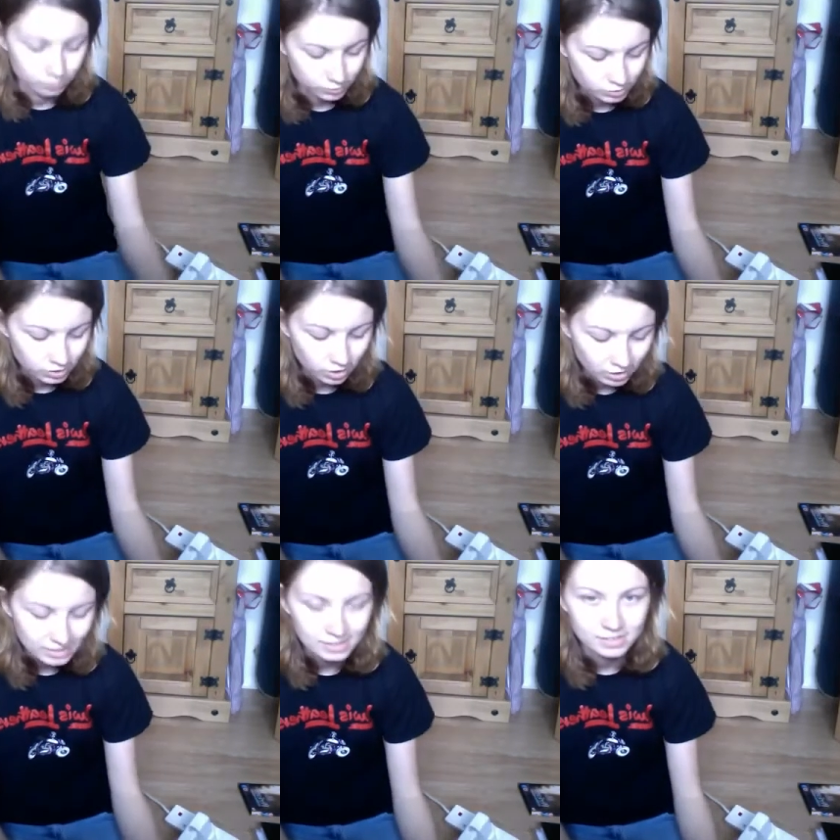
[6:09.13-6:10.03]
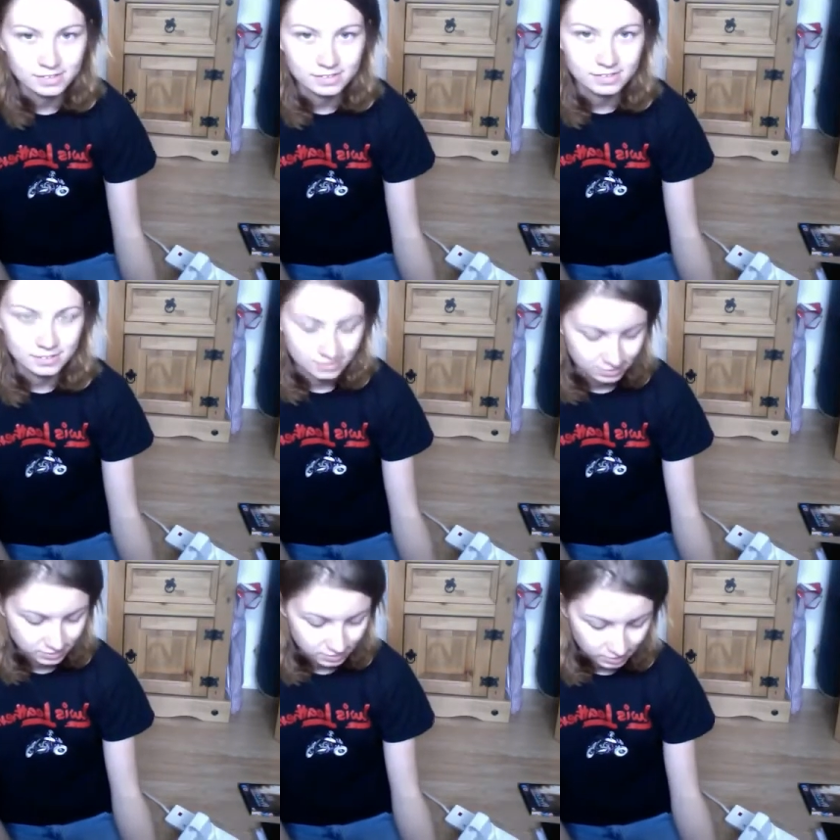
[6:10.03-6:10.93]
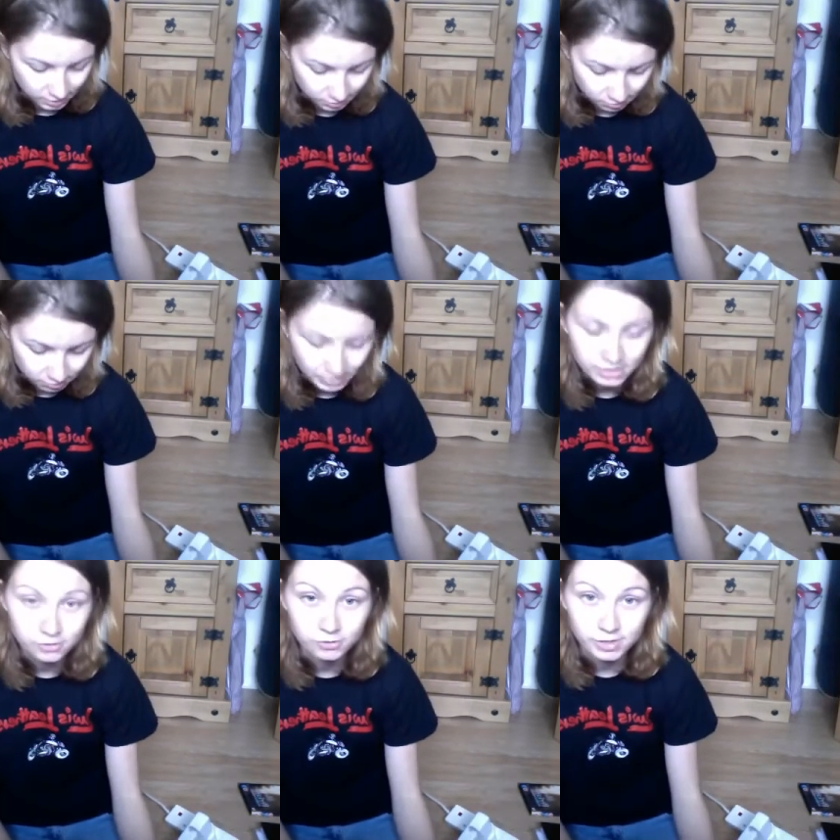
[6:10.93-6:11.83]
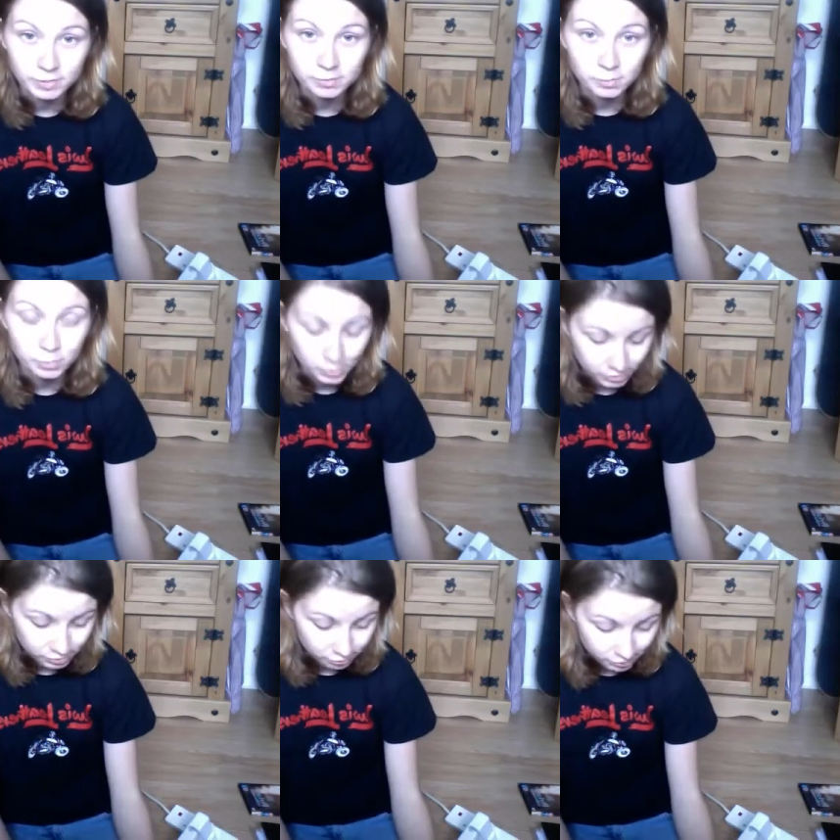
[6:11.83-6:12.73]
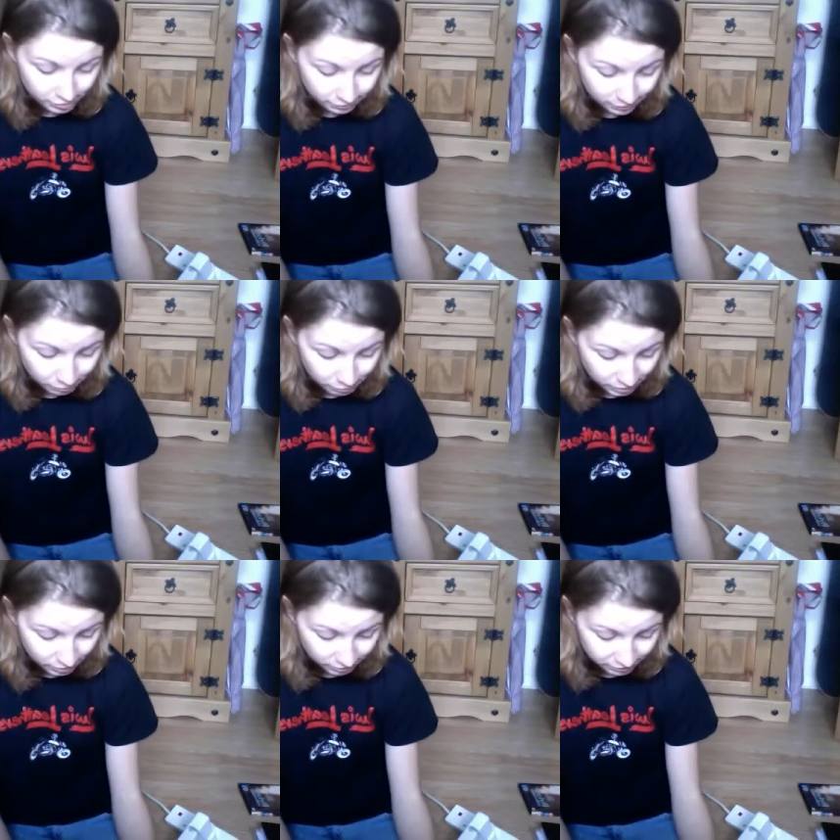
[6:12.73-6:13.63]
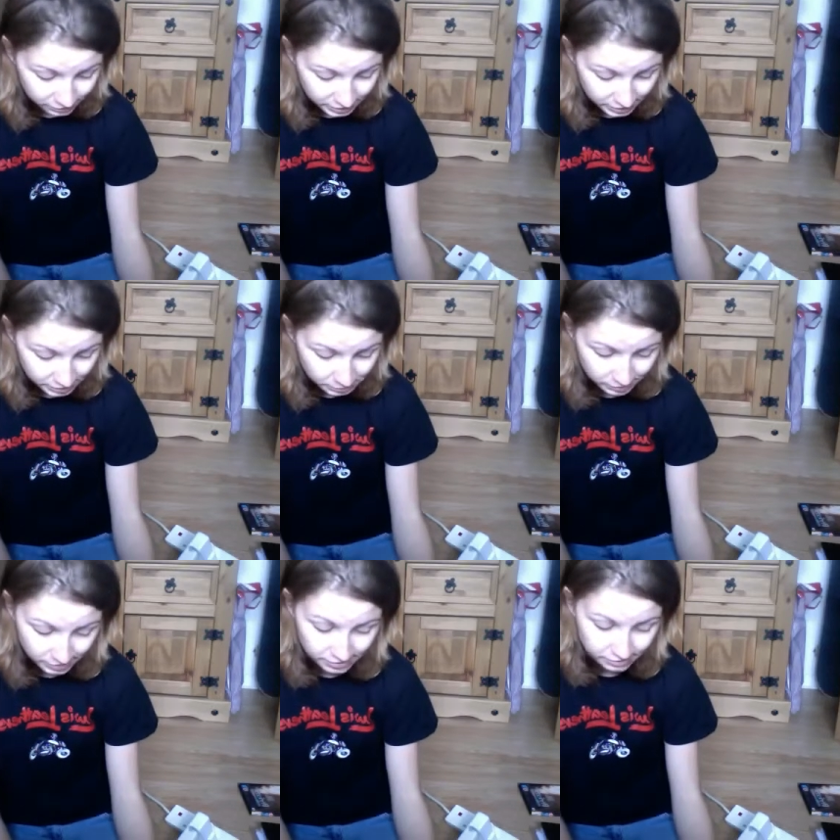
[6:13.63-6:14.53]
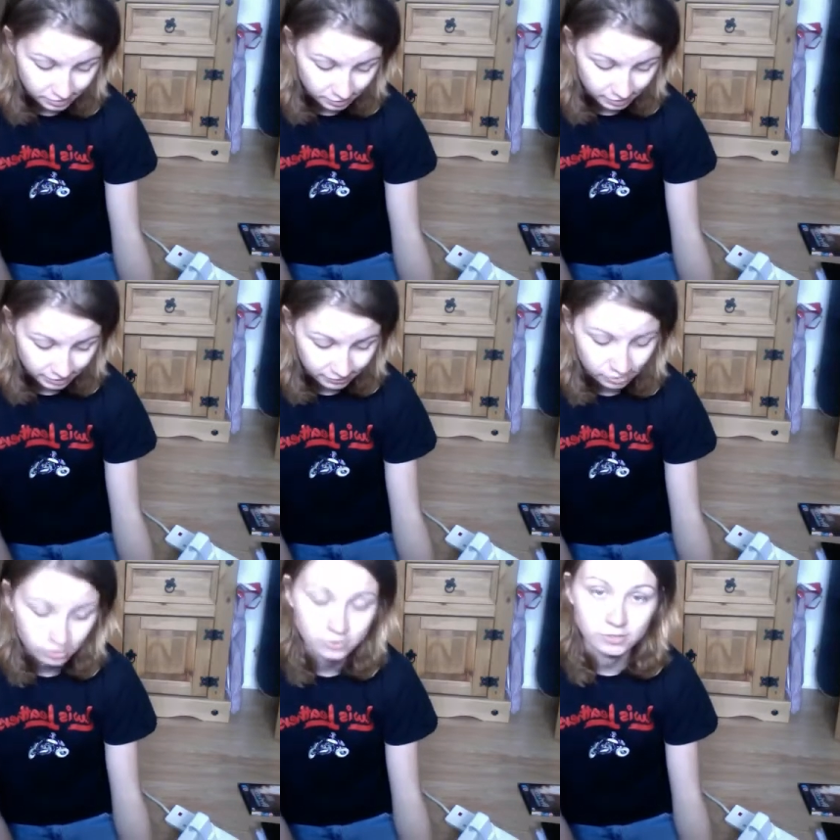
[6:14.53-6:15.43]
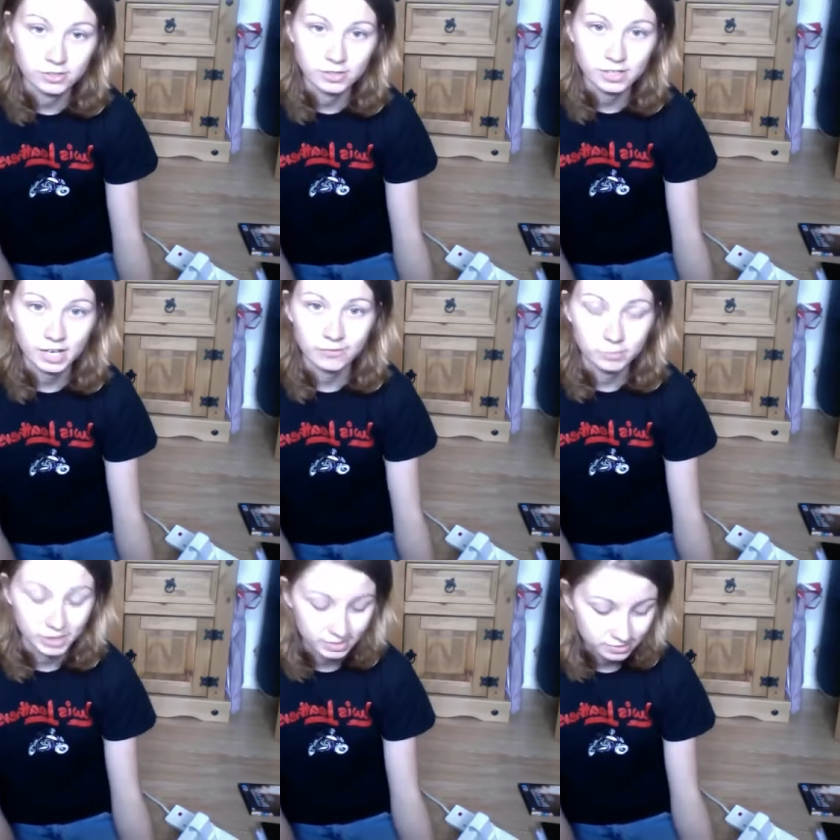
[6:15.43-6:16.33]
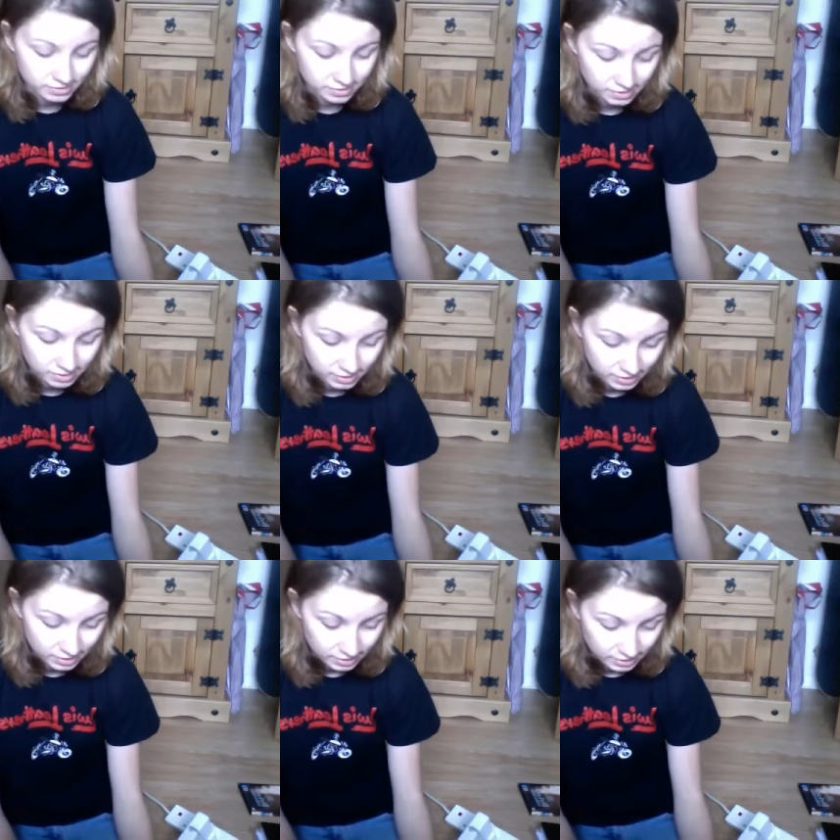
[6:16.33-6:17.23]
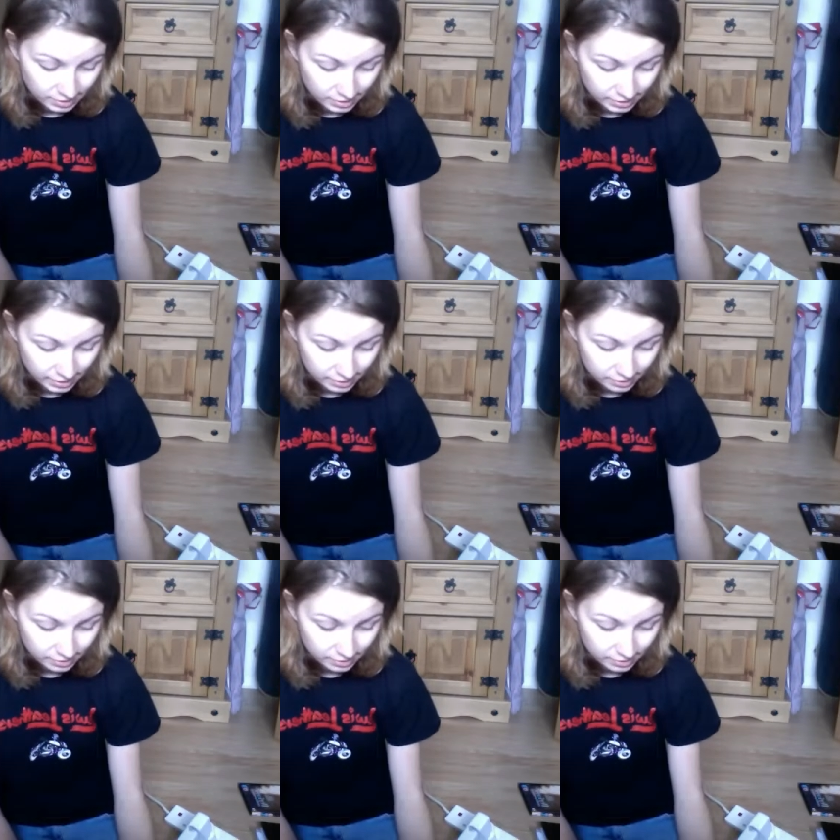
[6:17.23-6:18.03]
Slightly mainstream, but it's a really good film. I don't know if you've seen it, but it's Kevin Costner and Kathy Bates, and